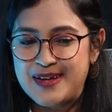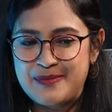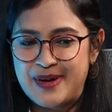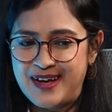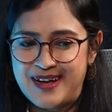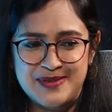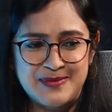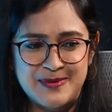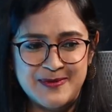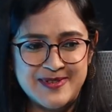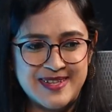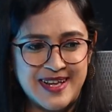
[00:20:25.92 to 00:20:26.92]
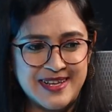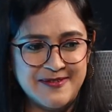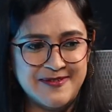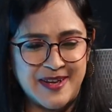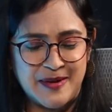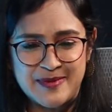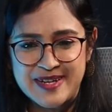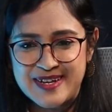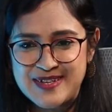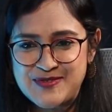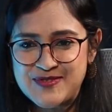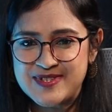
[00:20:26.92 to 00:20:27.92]
And my husband was like, if somebody
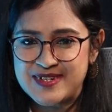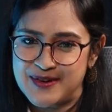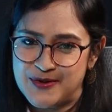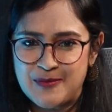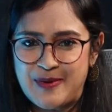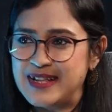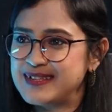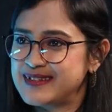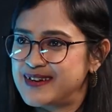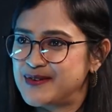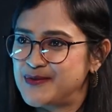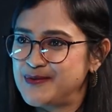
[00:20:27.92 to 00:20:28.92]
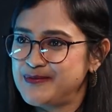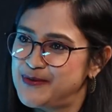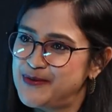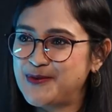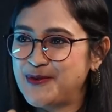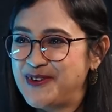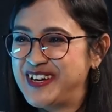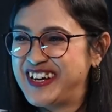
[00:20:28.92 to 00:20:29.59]
gets to sit at home, I'll sit at home. You go.